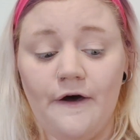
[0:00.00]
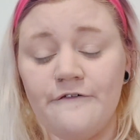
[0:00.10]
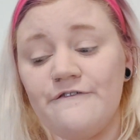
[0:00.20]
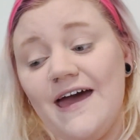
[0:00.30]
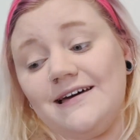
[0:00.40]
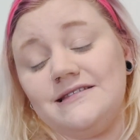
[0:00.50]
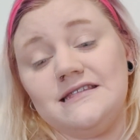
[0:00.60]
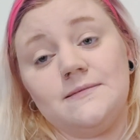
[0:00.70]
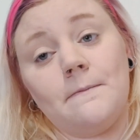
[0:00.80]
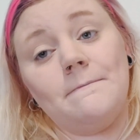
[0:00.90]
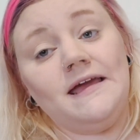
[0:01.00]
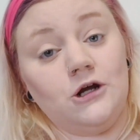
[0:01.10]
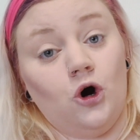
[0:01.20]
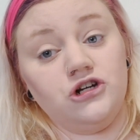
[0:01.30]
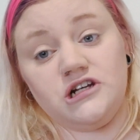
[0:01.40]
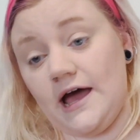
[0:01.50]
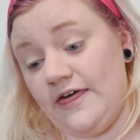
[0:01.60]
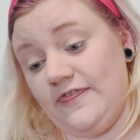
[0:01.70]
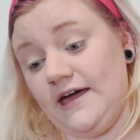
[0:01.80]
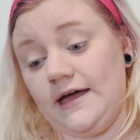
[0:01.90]
affects me not,
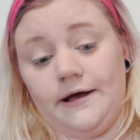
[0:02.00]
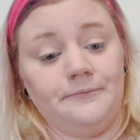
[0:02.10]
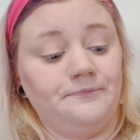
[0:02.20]
I think.